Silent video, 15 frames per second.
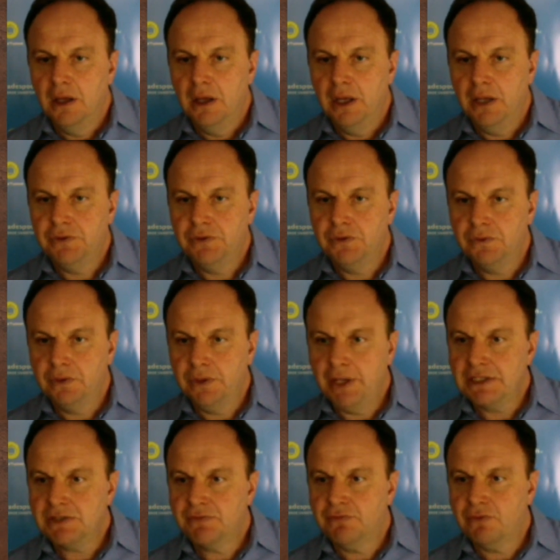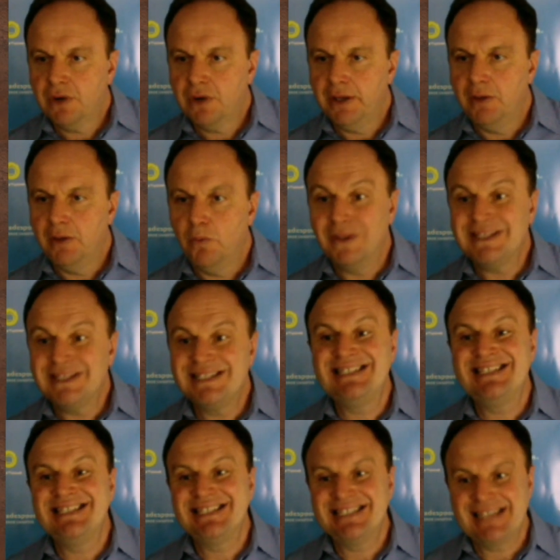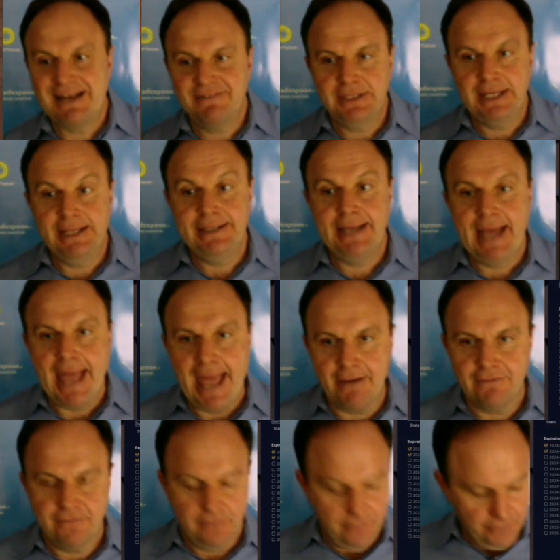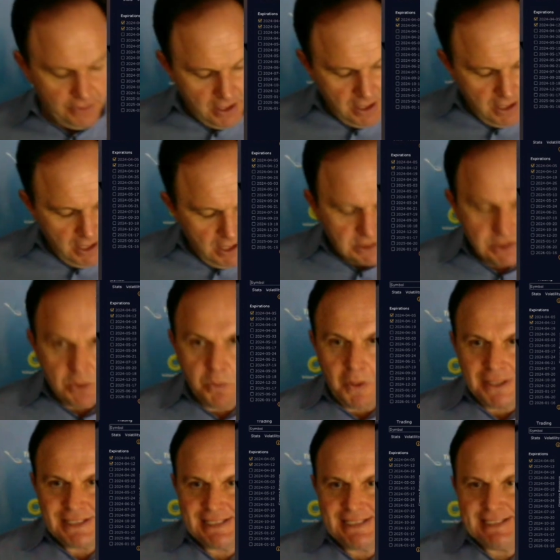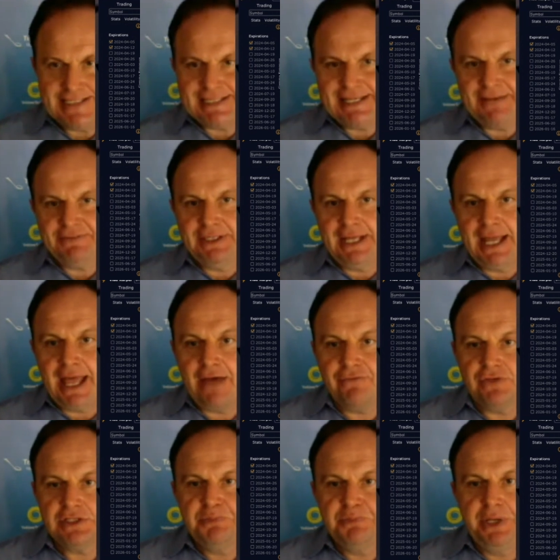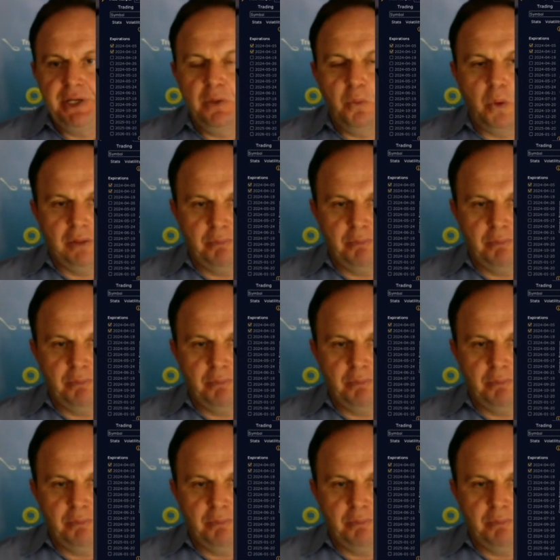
and to the next Friday, 167.5. So 167.5 is pretty well